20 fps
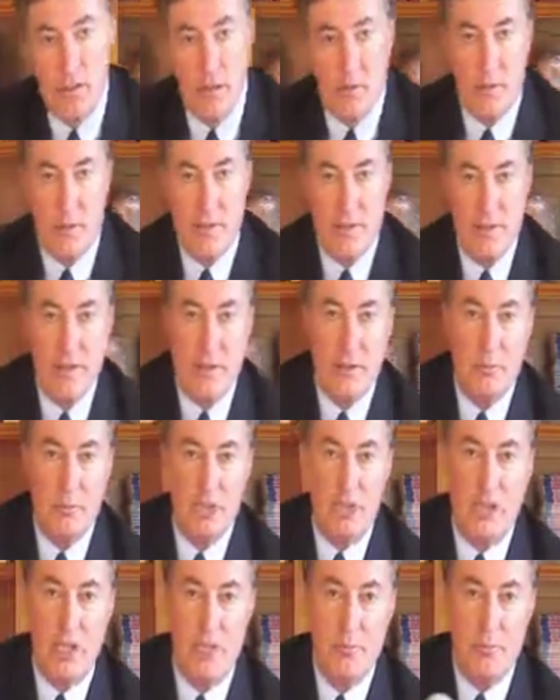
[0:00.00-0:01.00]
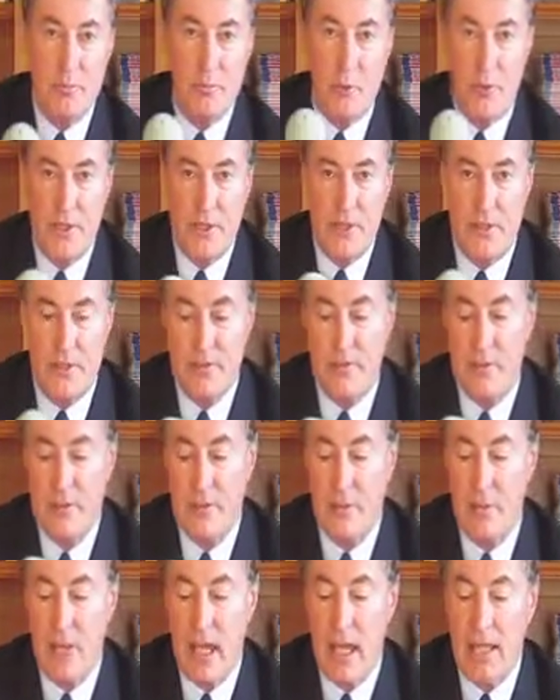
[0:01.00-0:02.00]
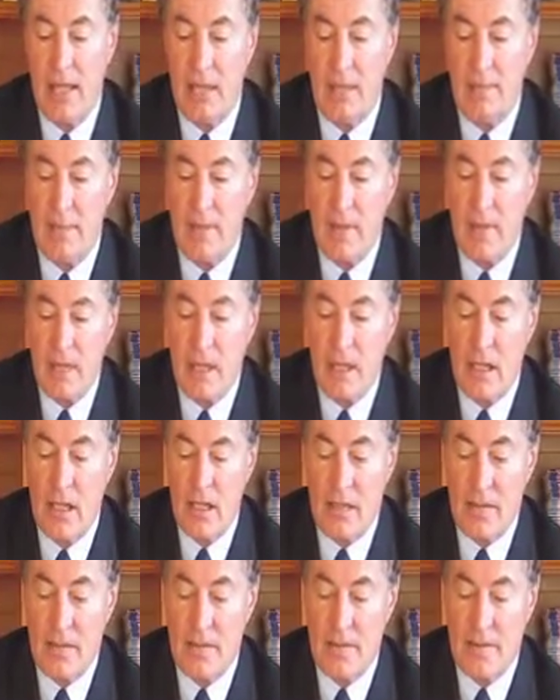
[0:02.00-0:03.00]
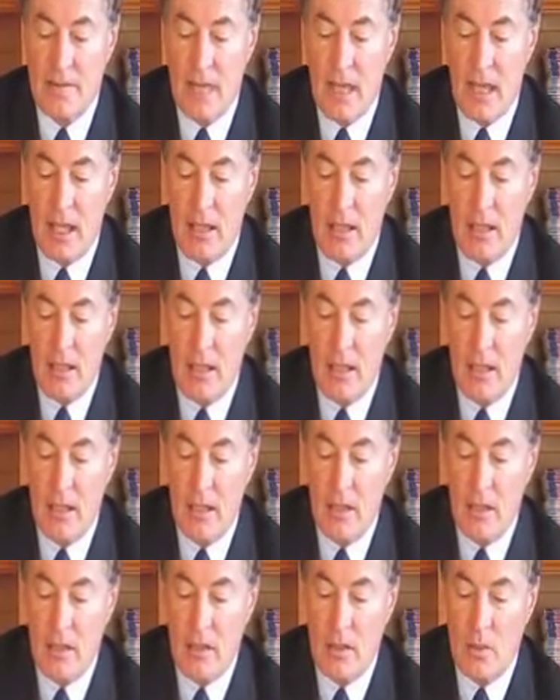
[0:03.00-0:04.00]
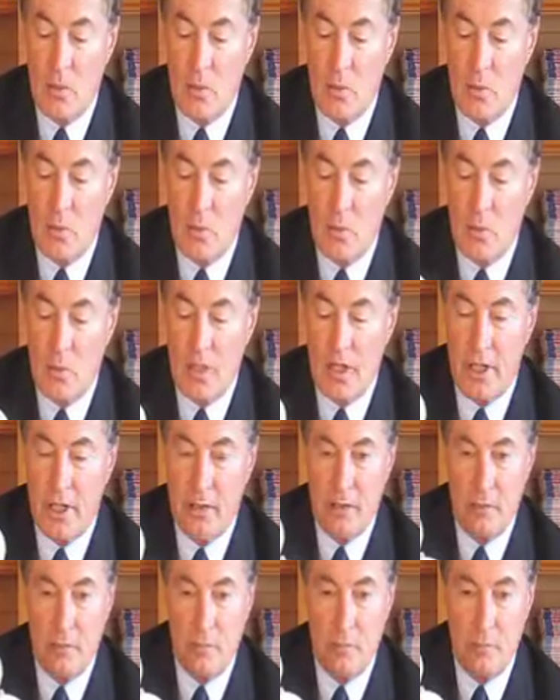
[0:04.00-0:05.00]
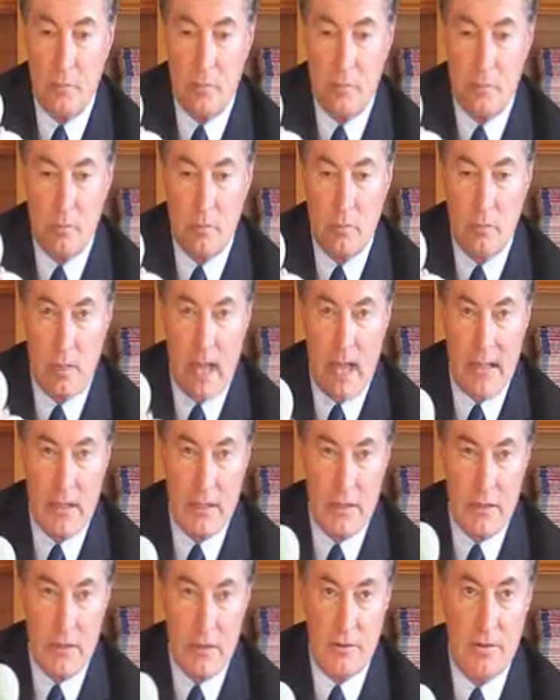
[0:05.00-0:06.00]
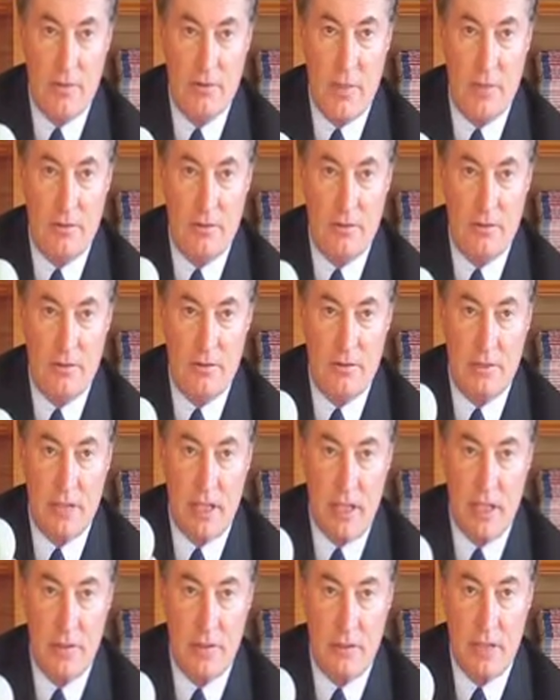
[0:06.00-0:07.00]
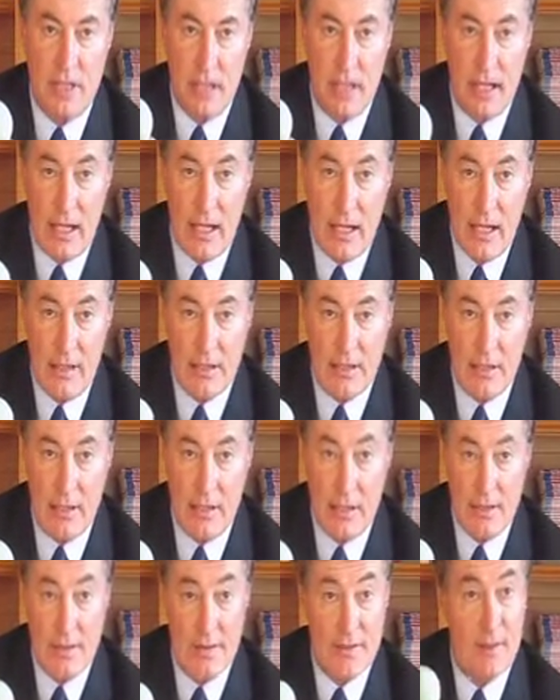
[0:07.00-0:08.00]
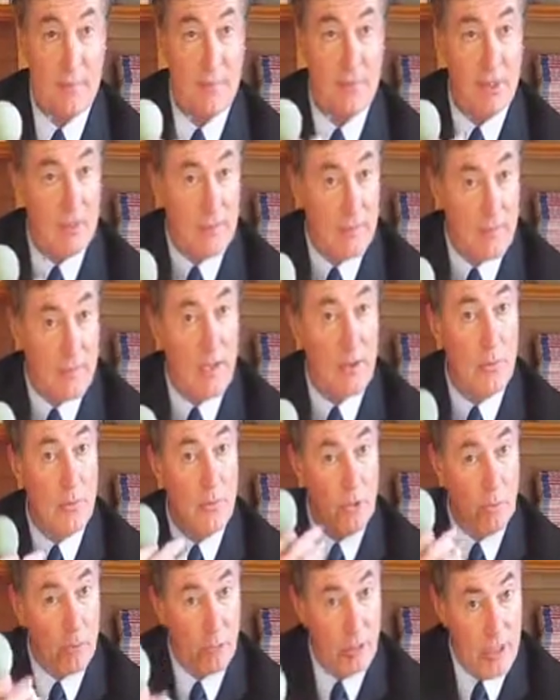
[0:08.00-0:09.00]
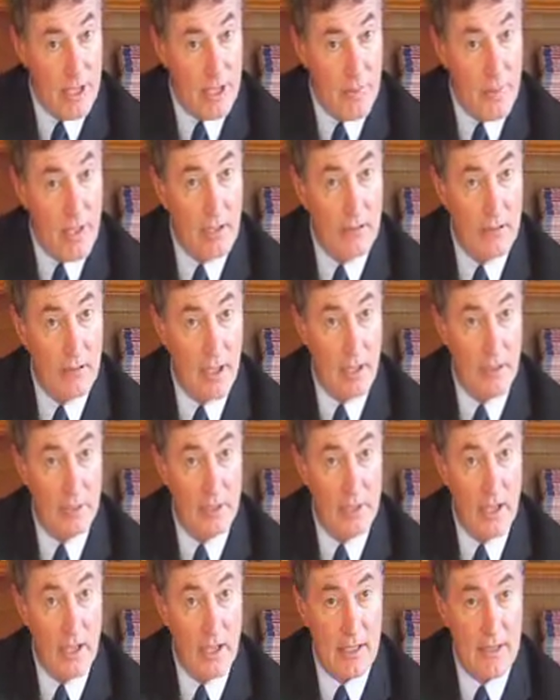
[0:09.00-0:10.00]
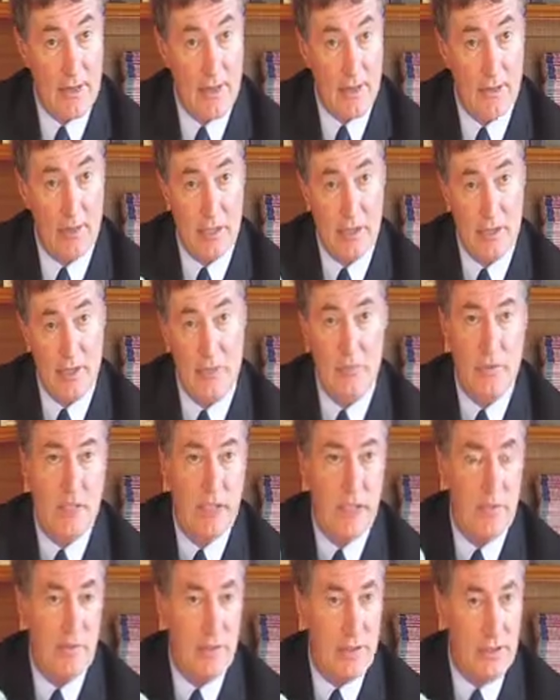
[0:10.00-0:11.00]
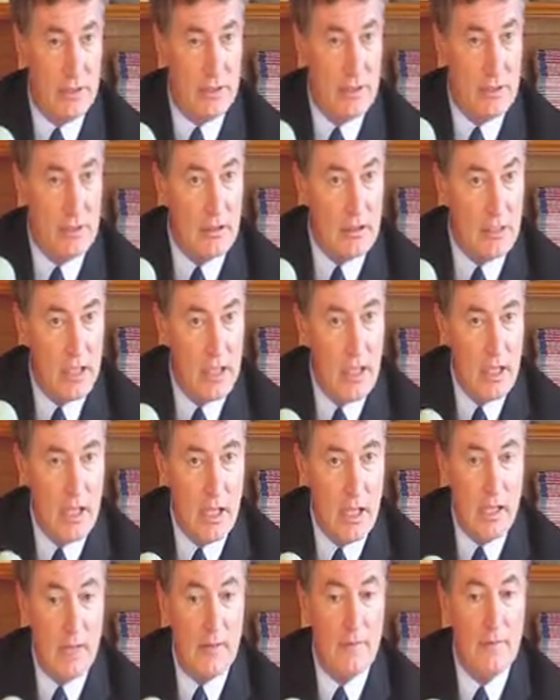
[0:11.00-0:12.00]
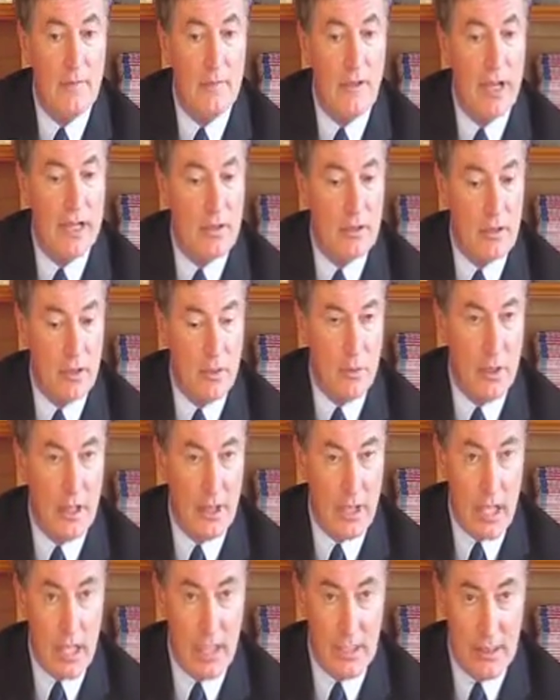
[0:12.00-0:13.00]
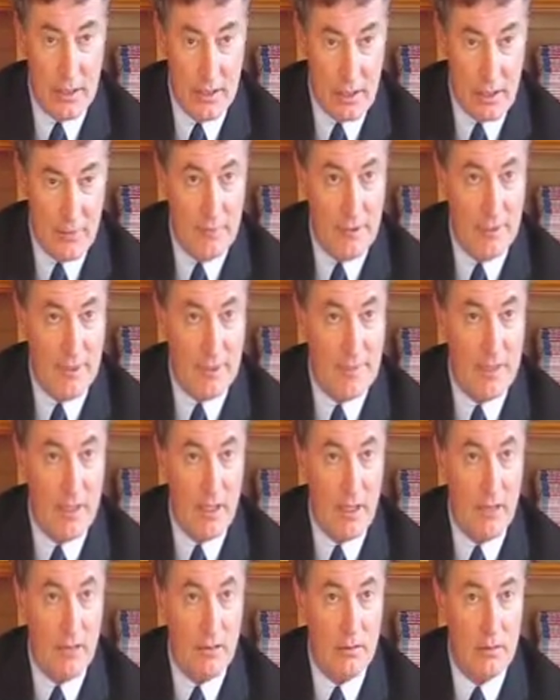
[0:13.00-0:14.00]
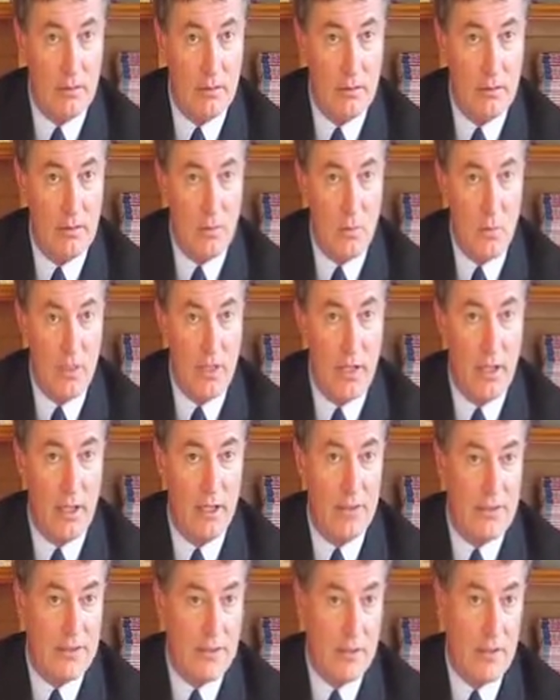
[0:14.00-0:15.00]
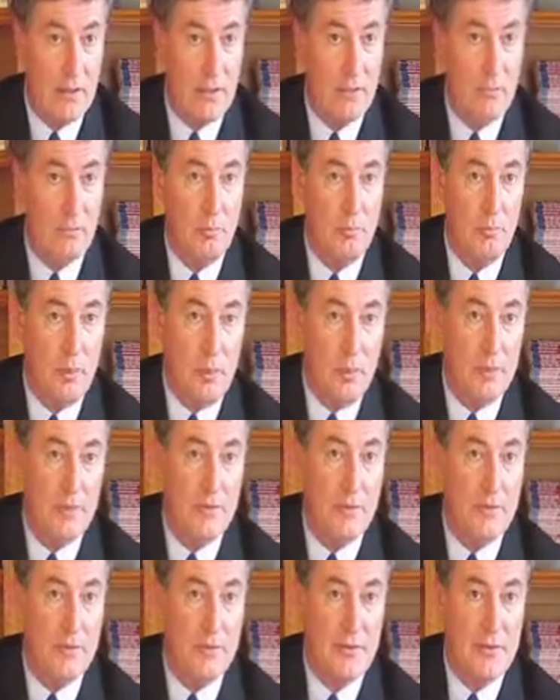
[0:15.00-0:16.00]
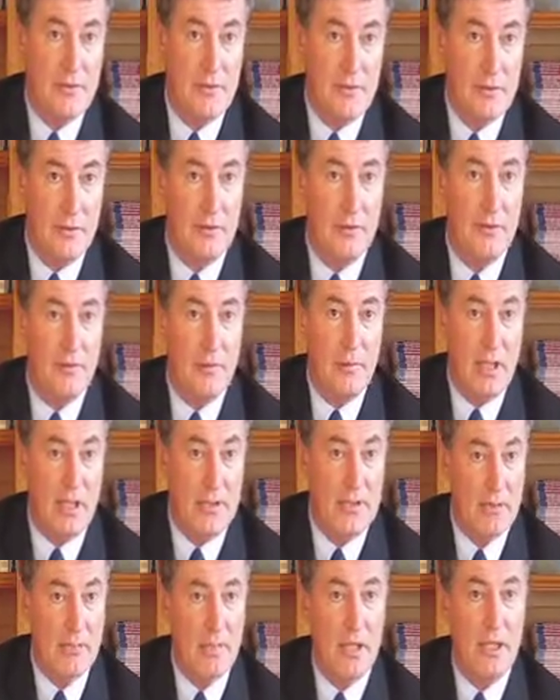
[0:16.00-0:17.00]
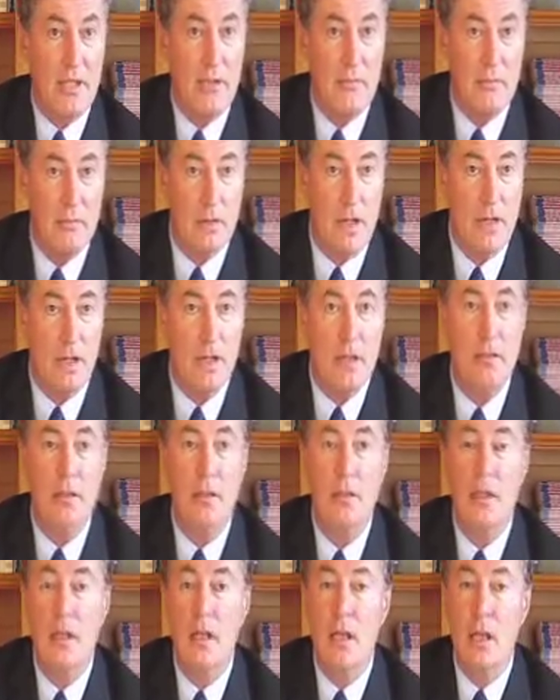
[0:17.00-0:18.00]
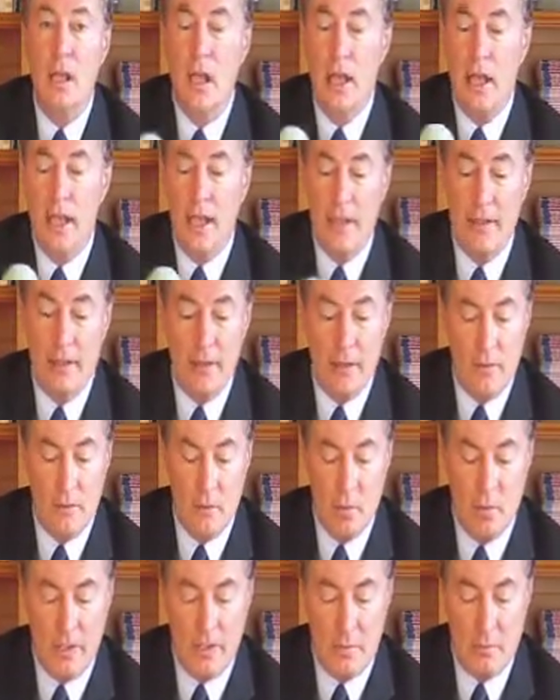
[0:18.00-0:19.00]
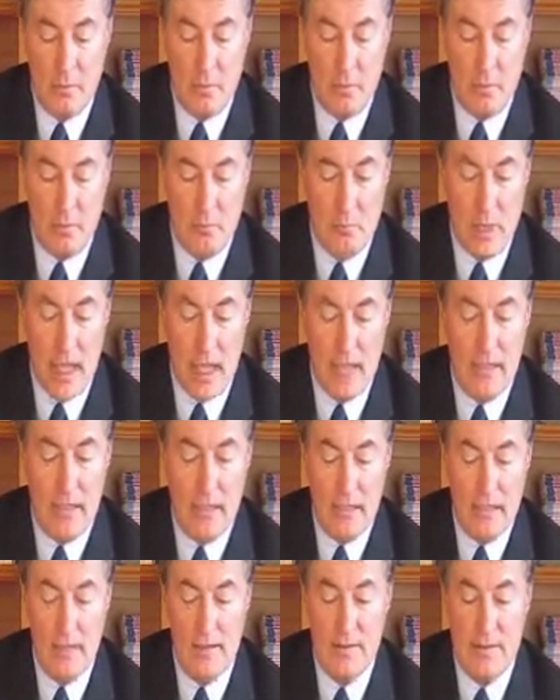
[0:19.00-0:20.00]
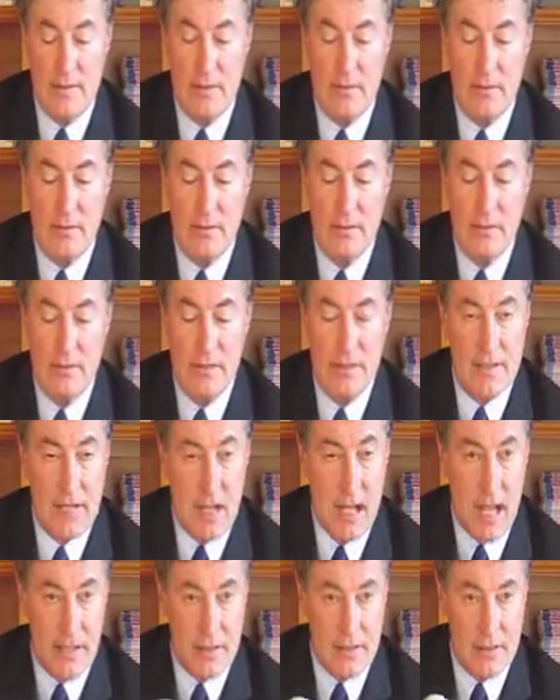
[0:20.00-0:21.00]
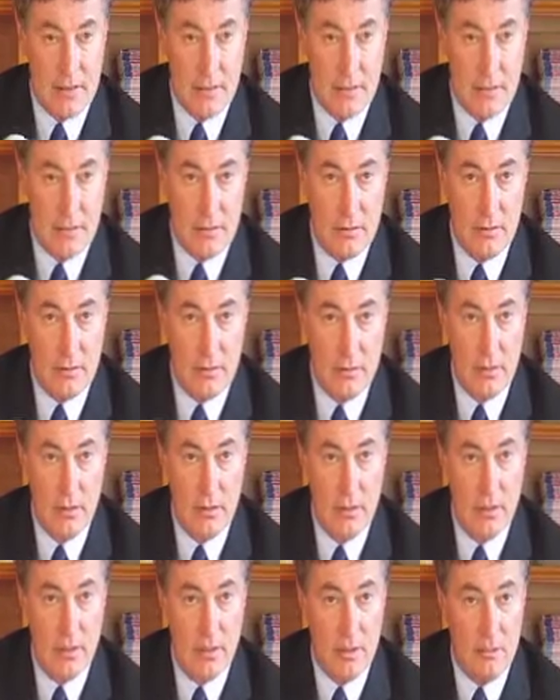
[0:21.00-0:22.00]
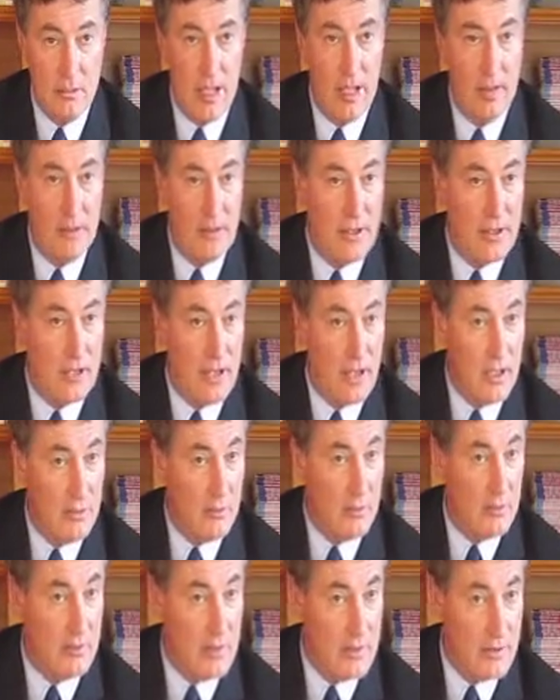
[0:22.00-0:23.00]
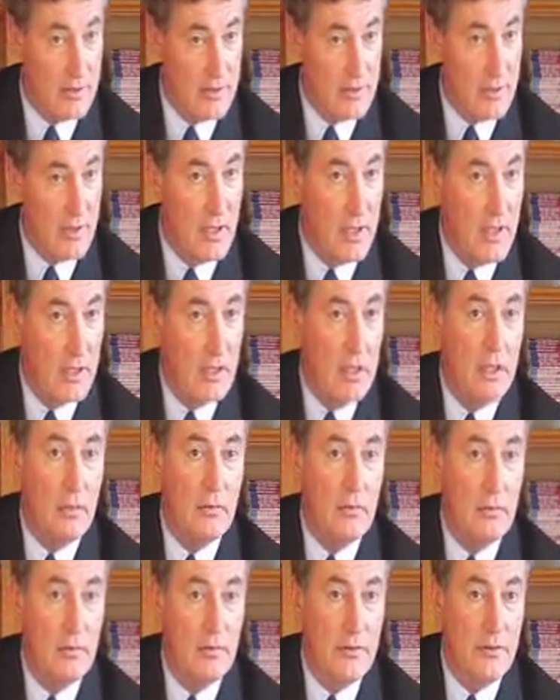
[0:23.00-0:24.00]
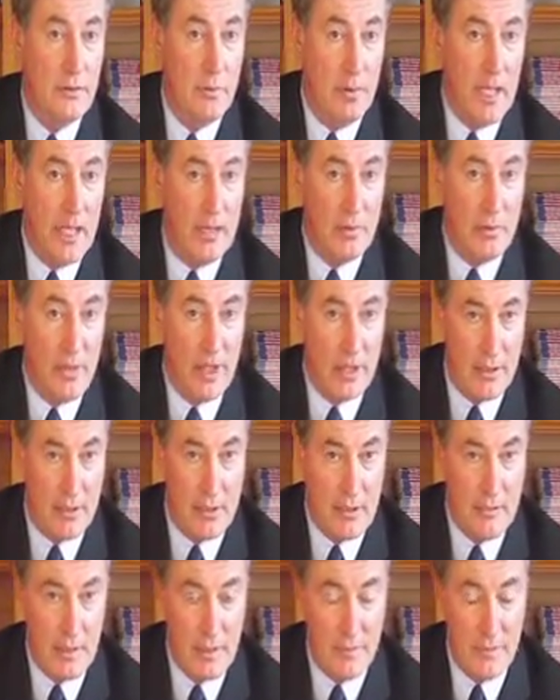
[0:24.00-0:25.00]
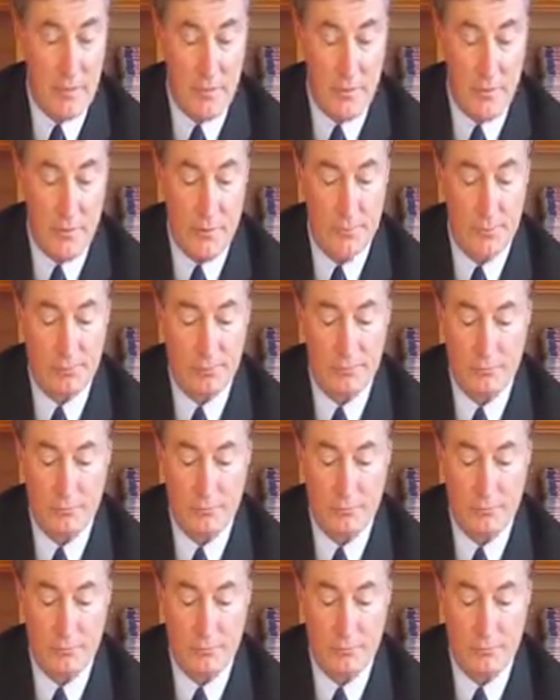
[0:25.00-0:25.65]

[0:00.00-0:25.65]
the reason it becomes poisonous to the body, is that where the body knows what to do with carbon dioxide, it's something, in fact, we breathe out carbon dioxide because we have a little fire going on in every cell when our cell burns the fuel that makes the body run. And what the body needs is oxygen combined with carbon, which is the byproduct of our food,